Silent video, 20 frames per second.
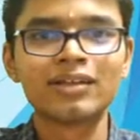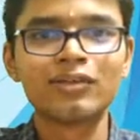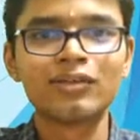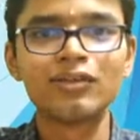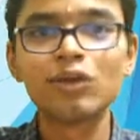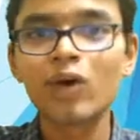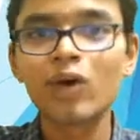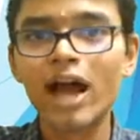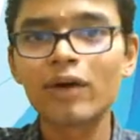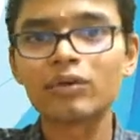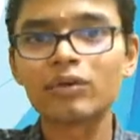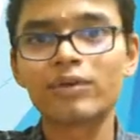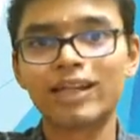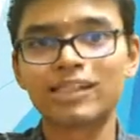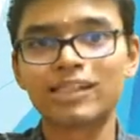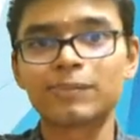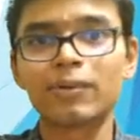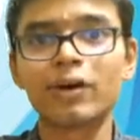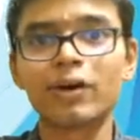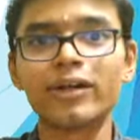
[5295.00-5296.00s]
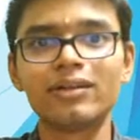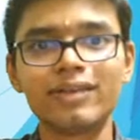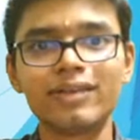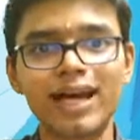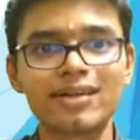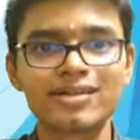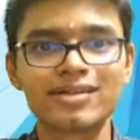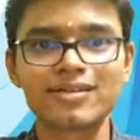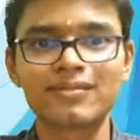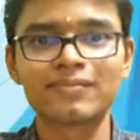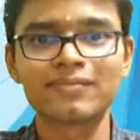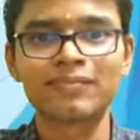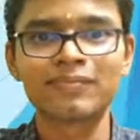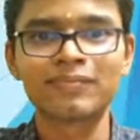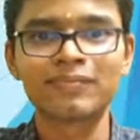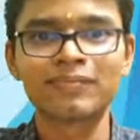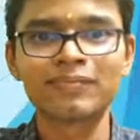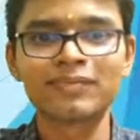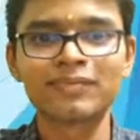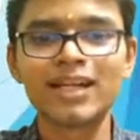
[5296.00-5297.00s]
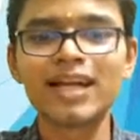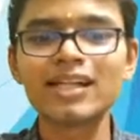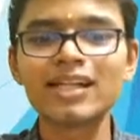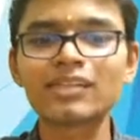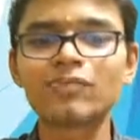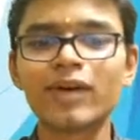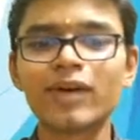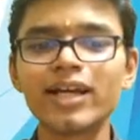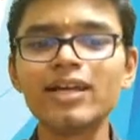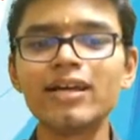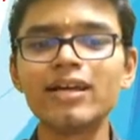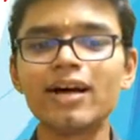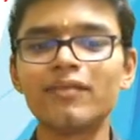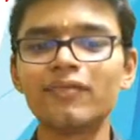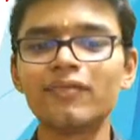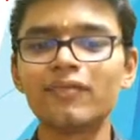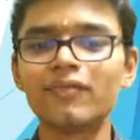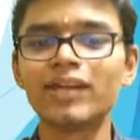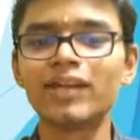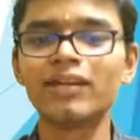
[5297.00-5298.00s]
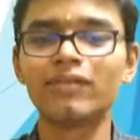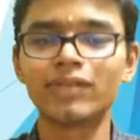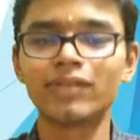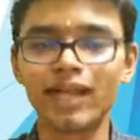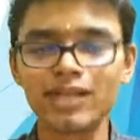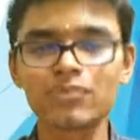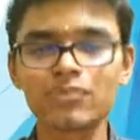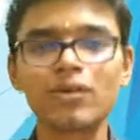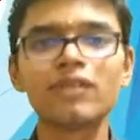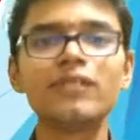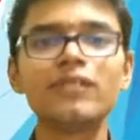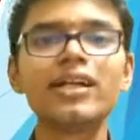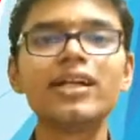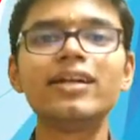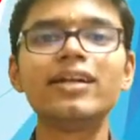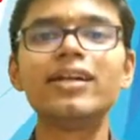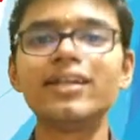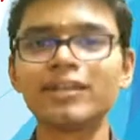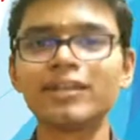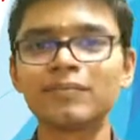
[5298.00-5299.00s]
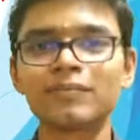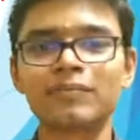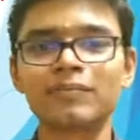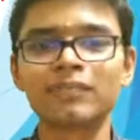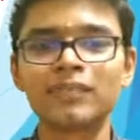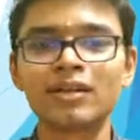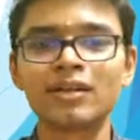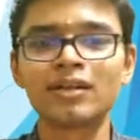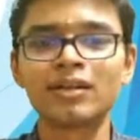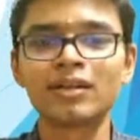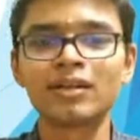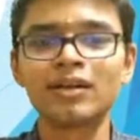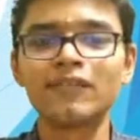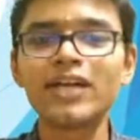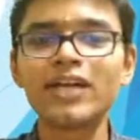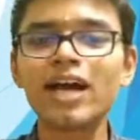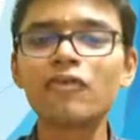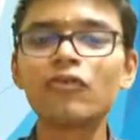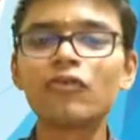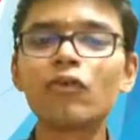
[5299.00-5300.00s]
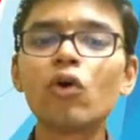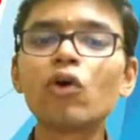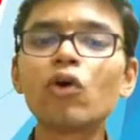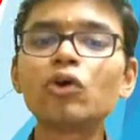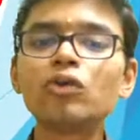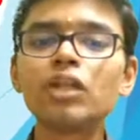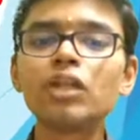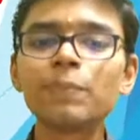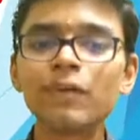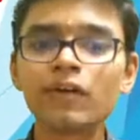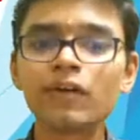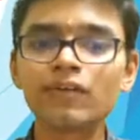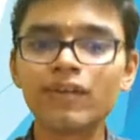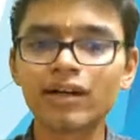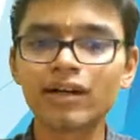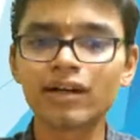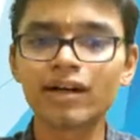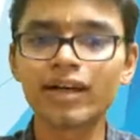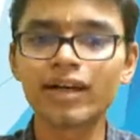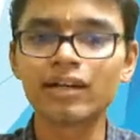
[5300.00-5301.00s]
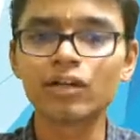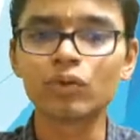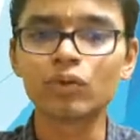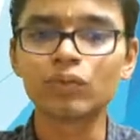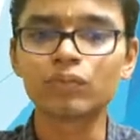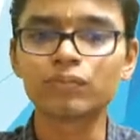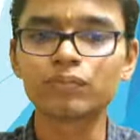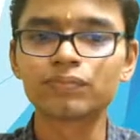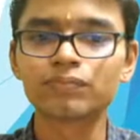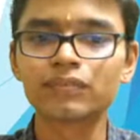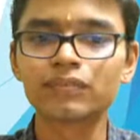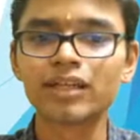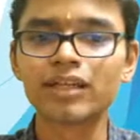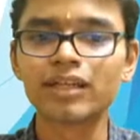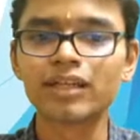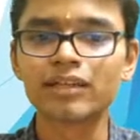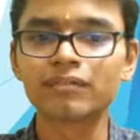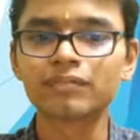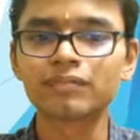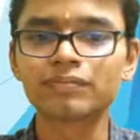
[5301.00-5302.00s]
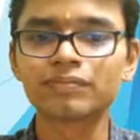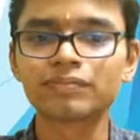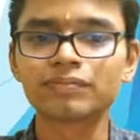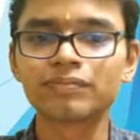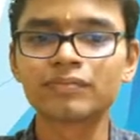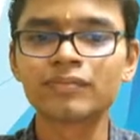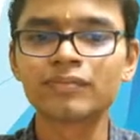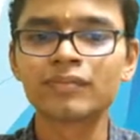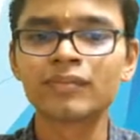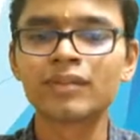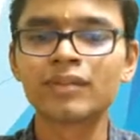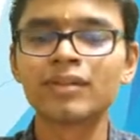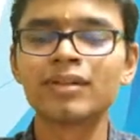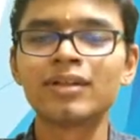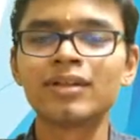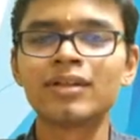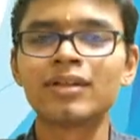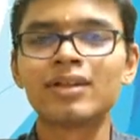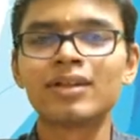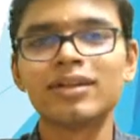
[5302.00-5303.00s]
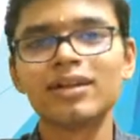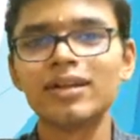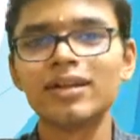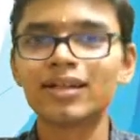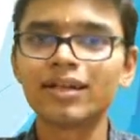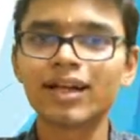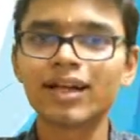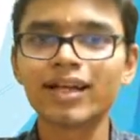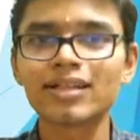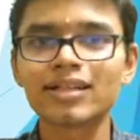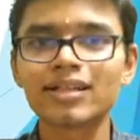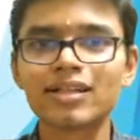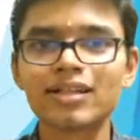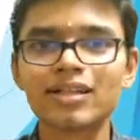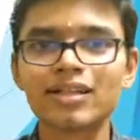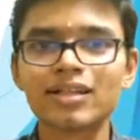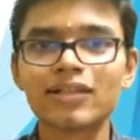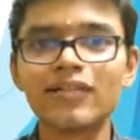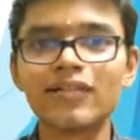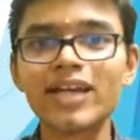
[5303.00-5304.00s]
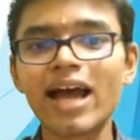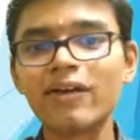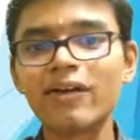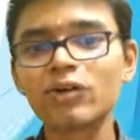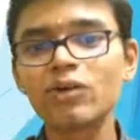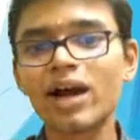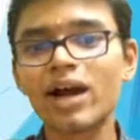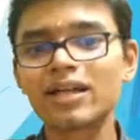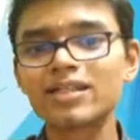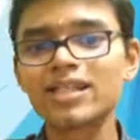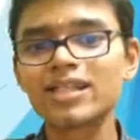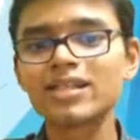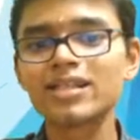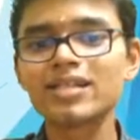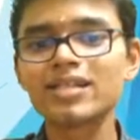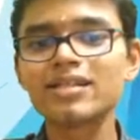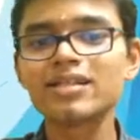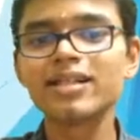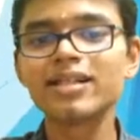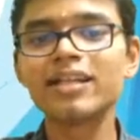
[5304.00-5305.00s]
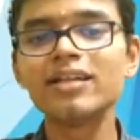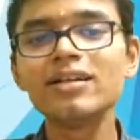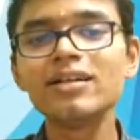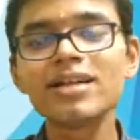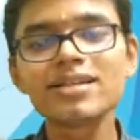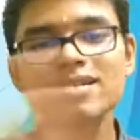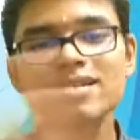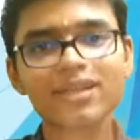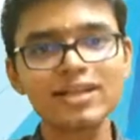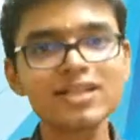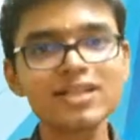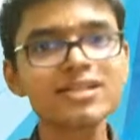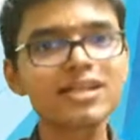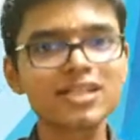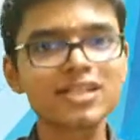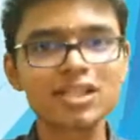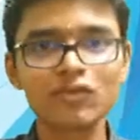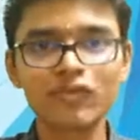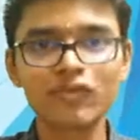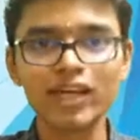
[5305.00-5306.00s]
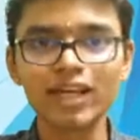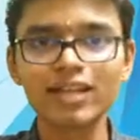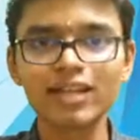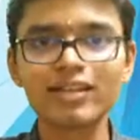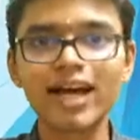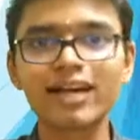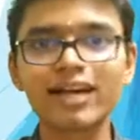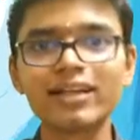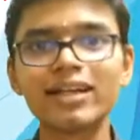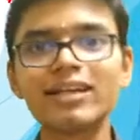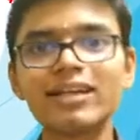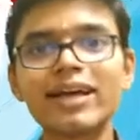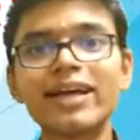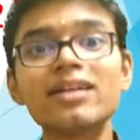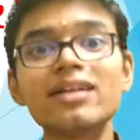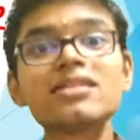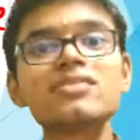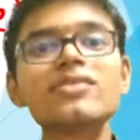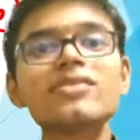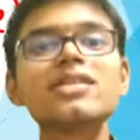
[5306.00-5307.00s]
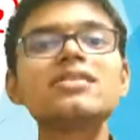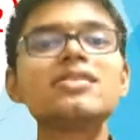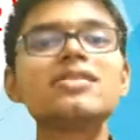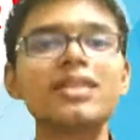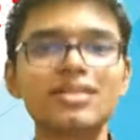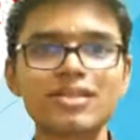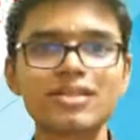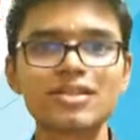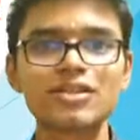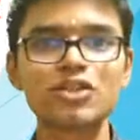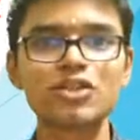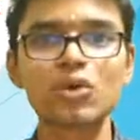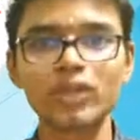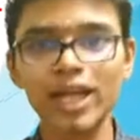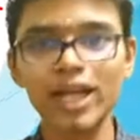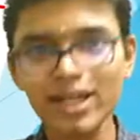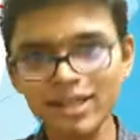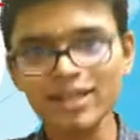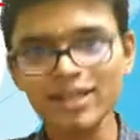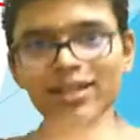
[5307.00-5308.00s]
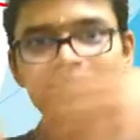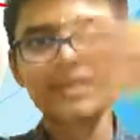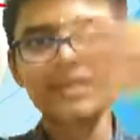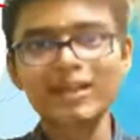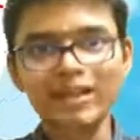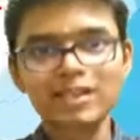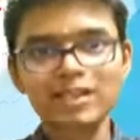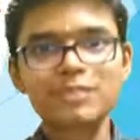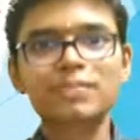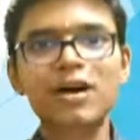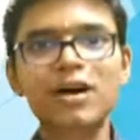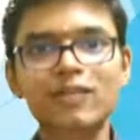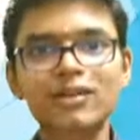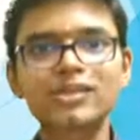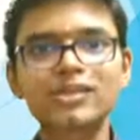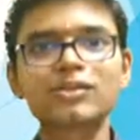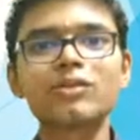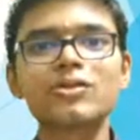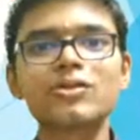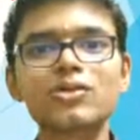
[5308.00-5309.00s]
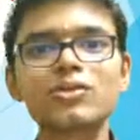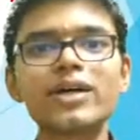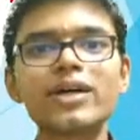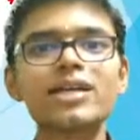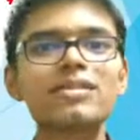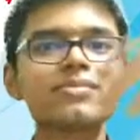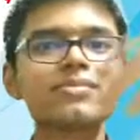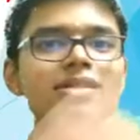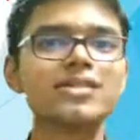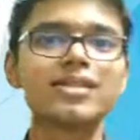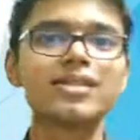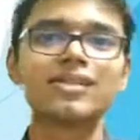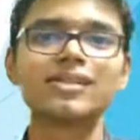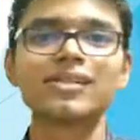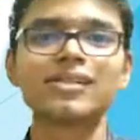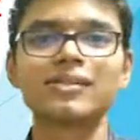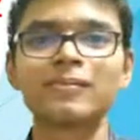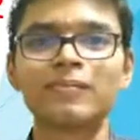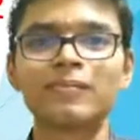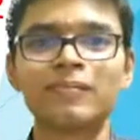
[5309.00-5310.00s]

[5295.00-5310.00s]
You have to exploit that. That is what we did here. We have 4 to the power 102 here. Correct? We have to adjust it in such a way that it ends with 6, so that its powers also ends with 6.